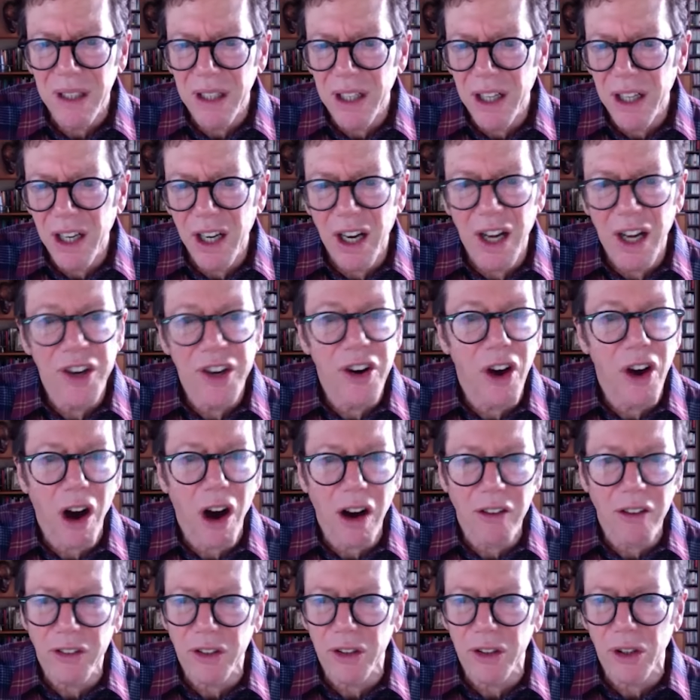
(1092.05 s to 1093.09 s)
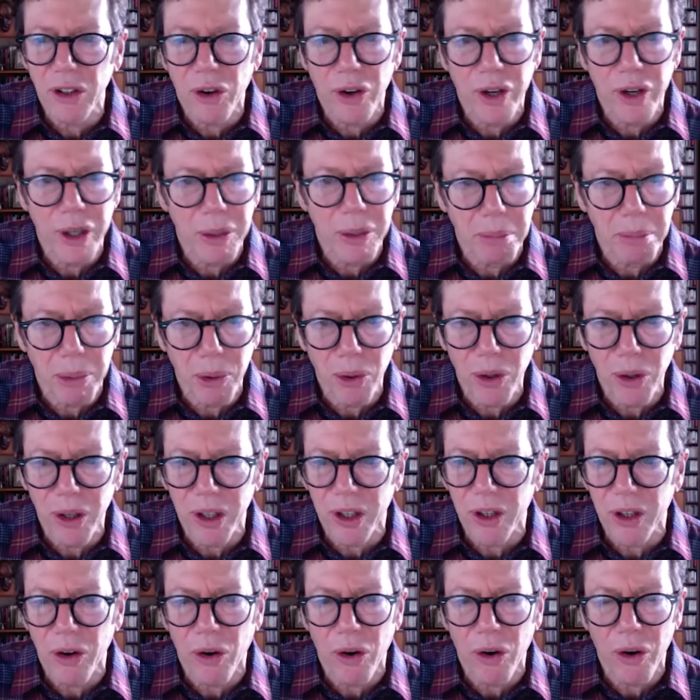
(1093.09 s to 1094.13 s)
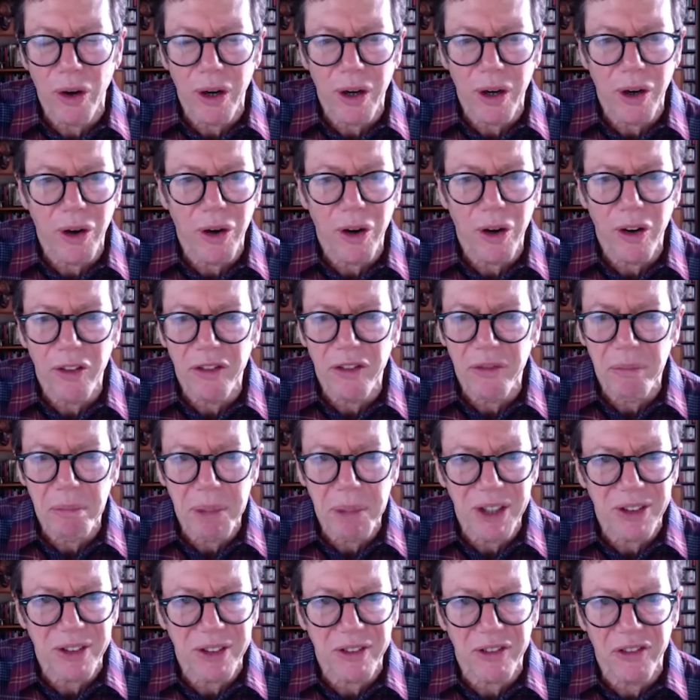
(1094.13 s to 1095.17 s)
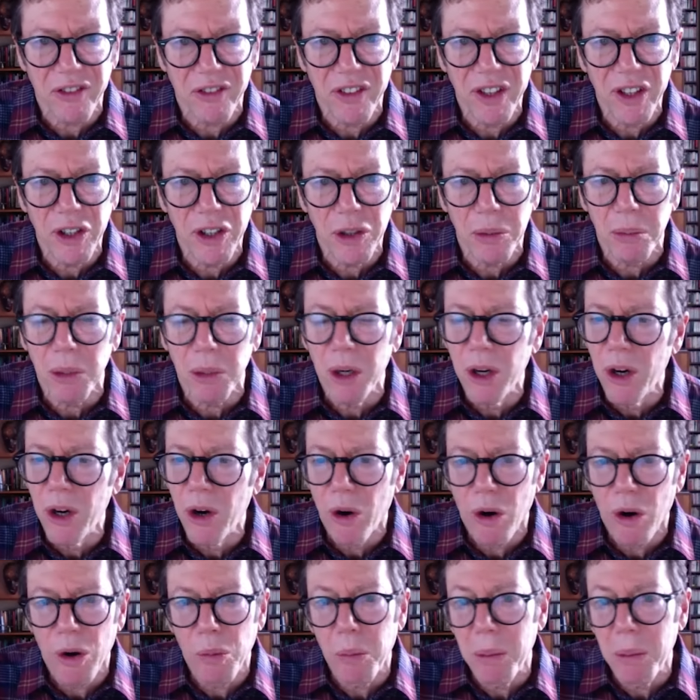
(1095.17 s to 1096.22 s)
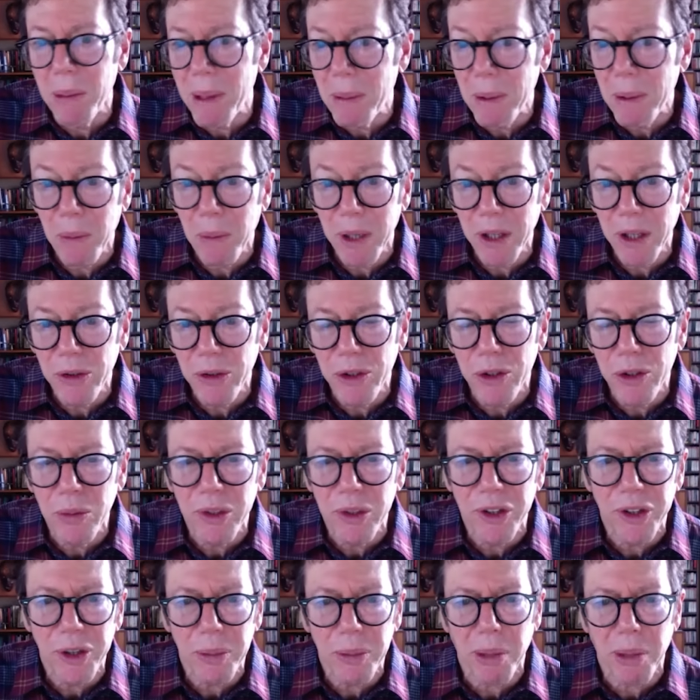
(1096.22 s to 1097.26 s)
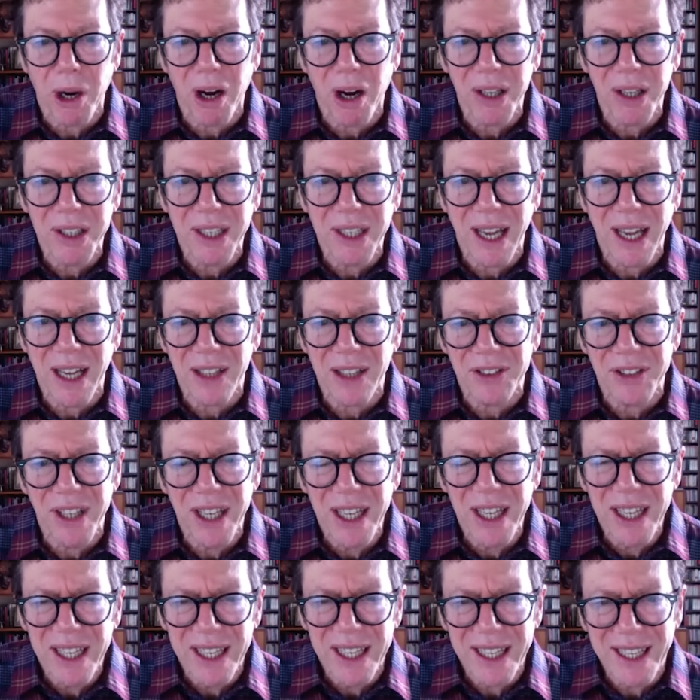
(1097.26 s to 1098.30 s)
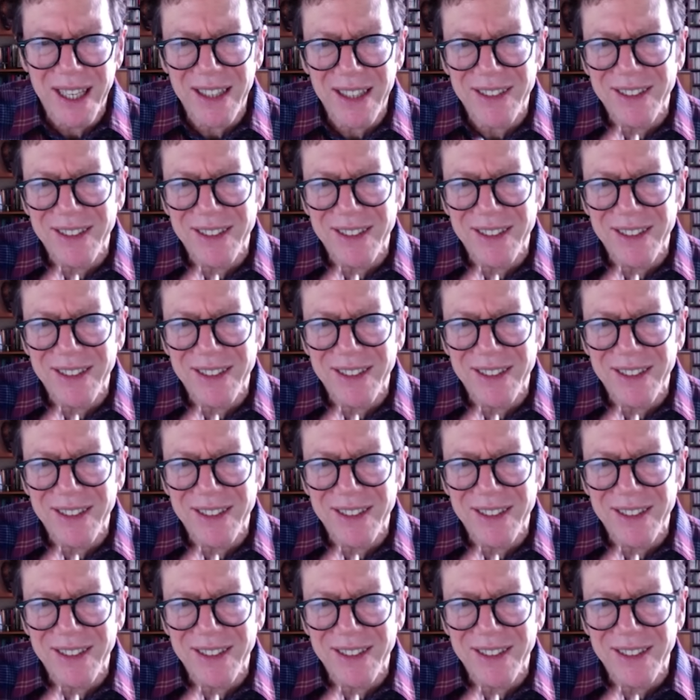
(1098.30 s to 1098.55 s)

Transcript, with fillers: a novel or a book or, or a piece of film, or maybe what you do with your podcast, it gets it